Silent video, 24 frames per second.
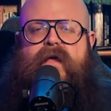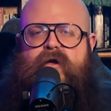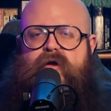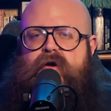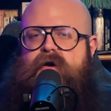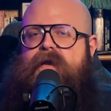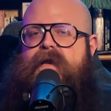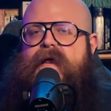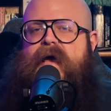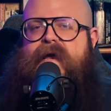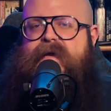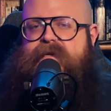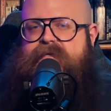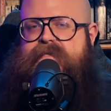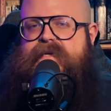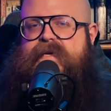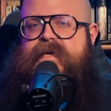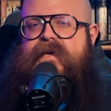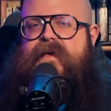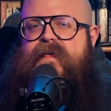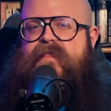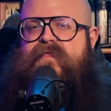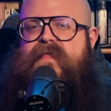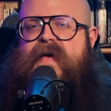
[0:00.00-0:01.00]
good
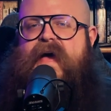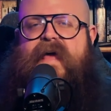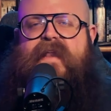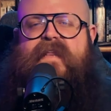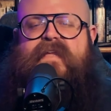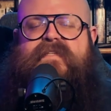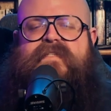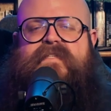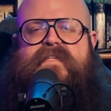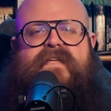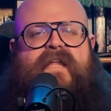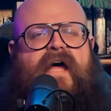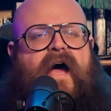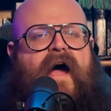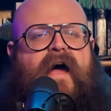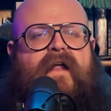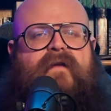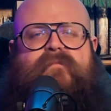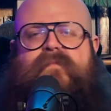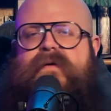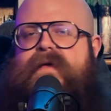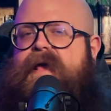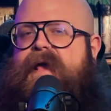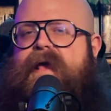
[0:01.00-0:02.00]
idea that is
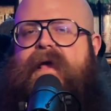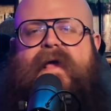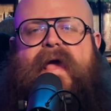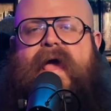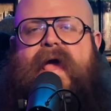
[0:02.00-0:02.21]
not being